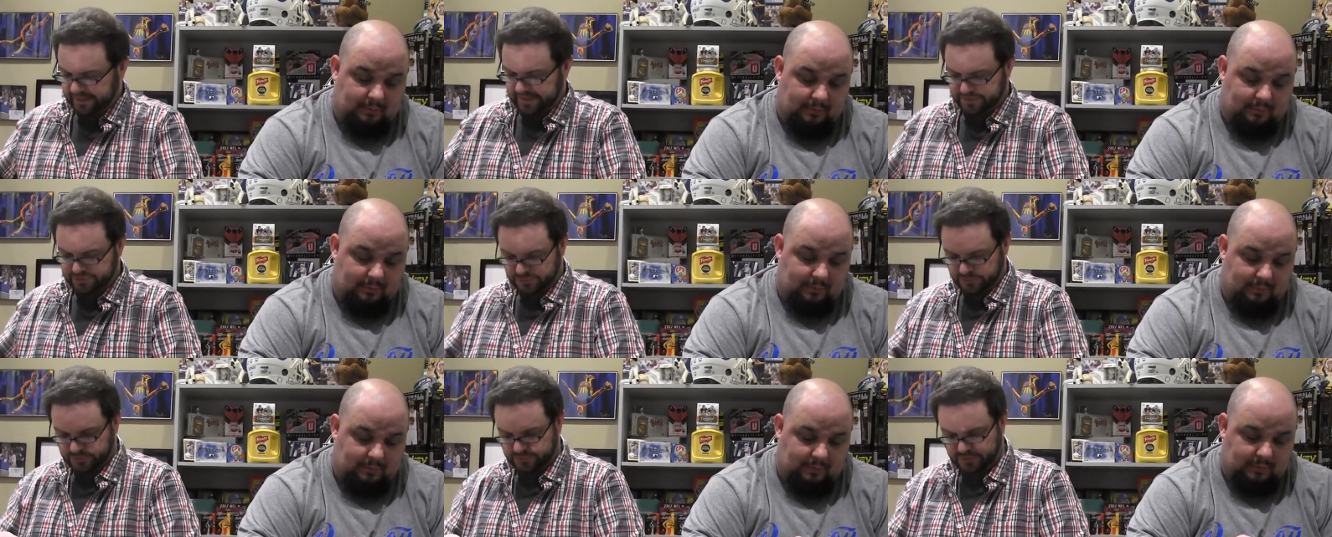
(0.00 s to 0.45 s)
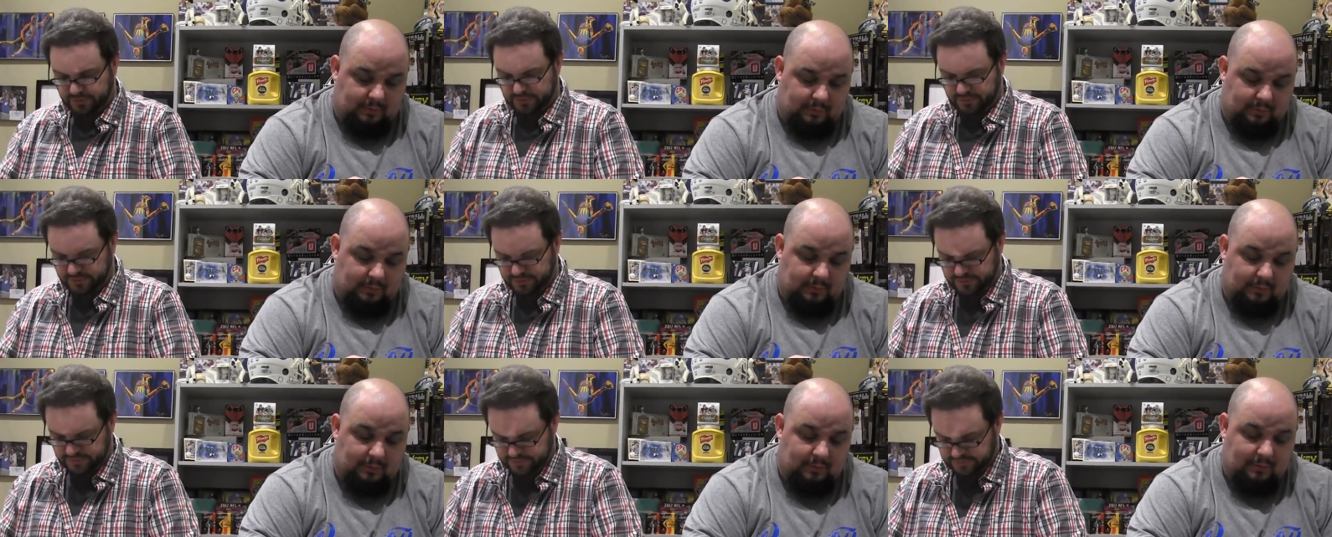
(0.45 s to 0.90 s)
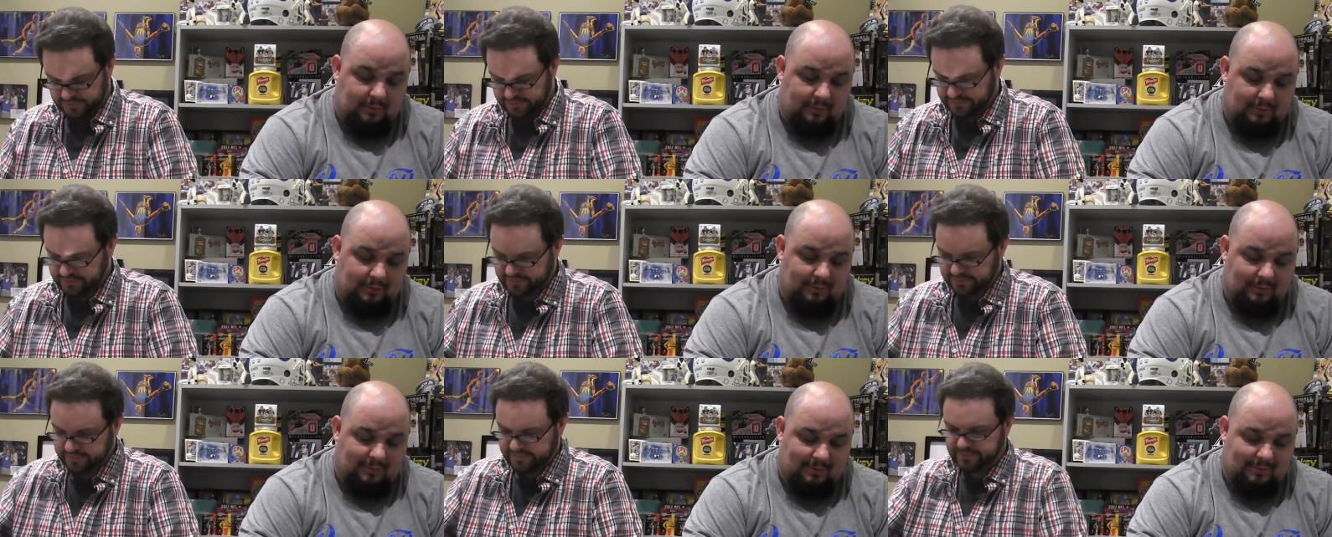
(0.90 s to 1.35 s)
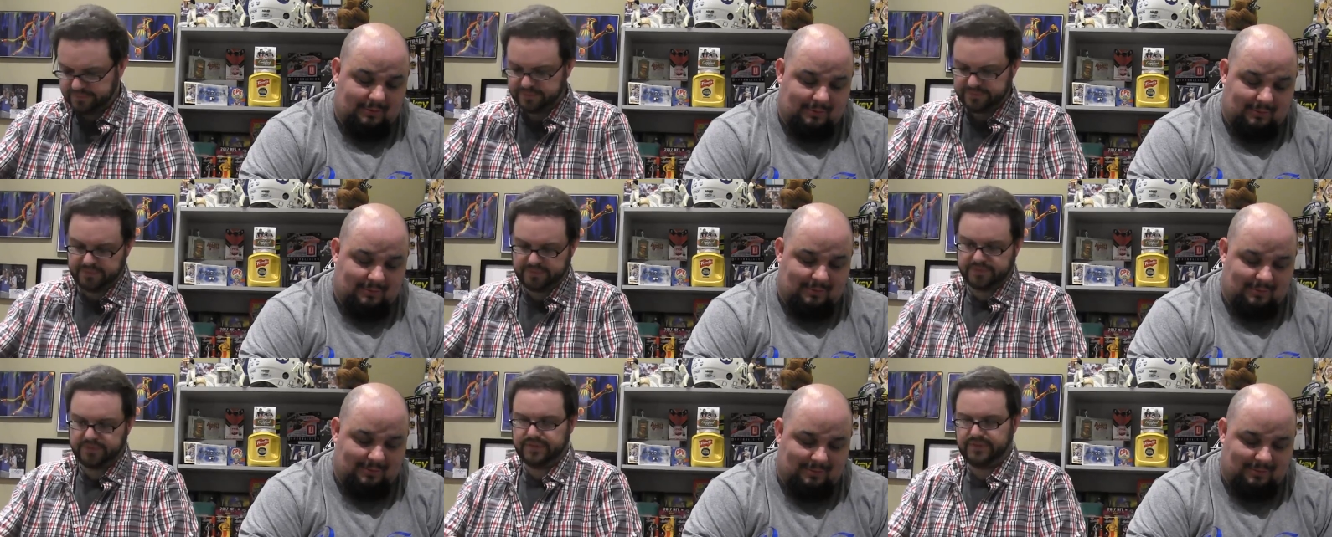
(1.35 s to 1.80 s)
Speaker 1: that's old news.
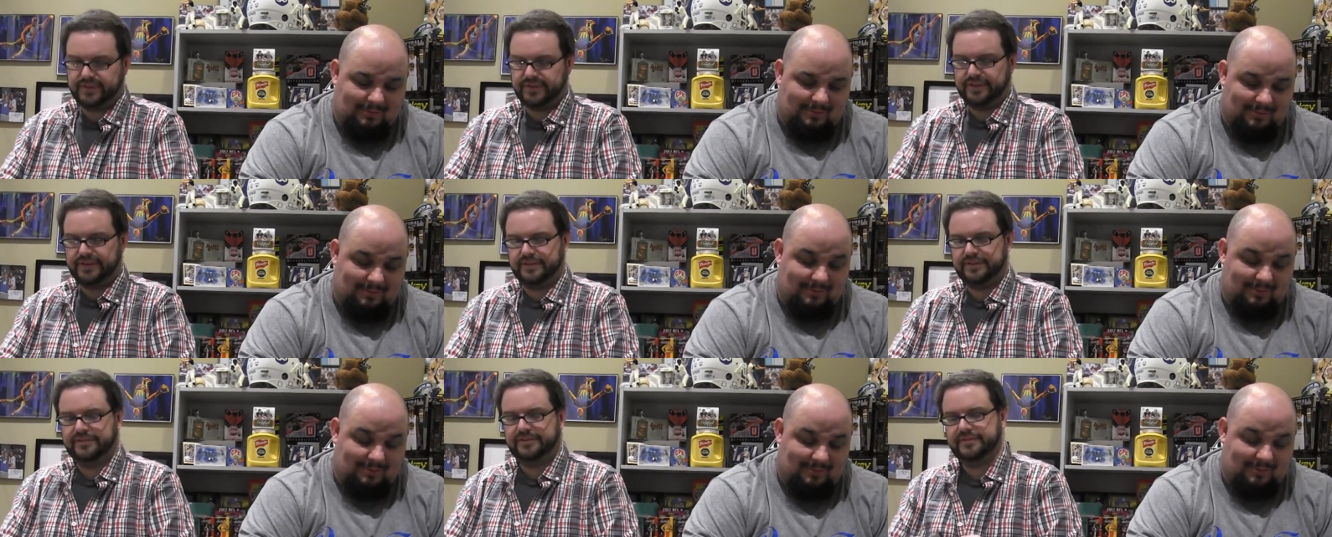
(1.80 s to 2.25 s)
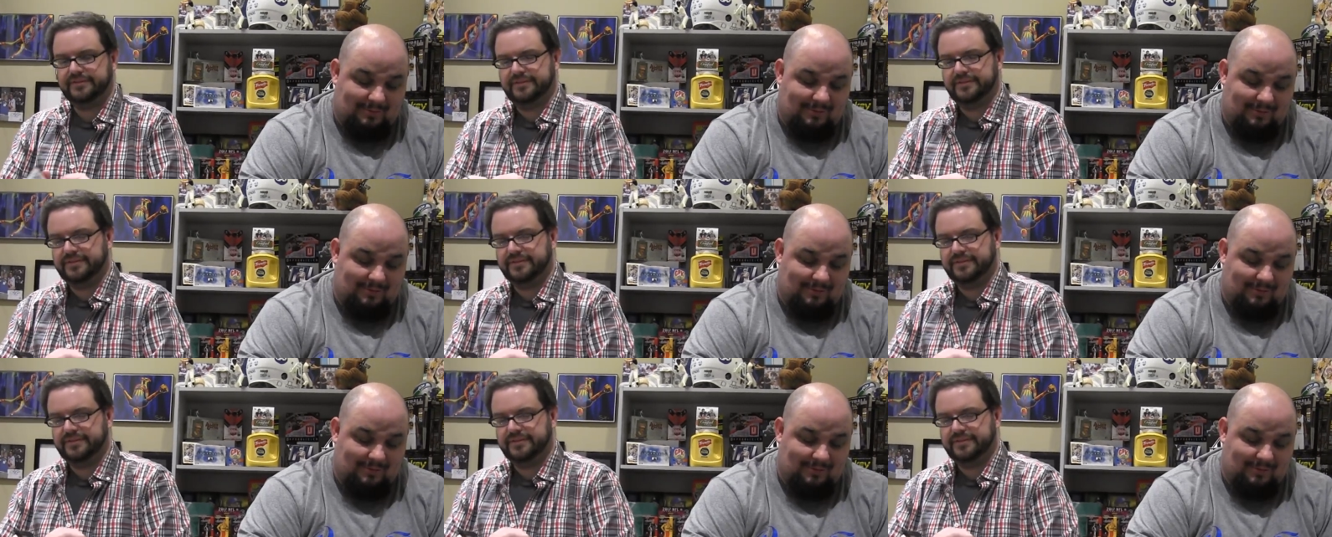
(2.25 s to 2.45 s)
Let's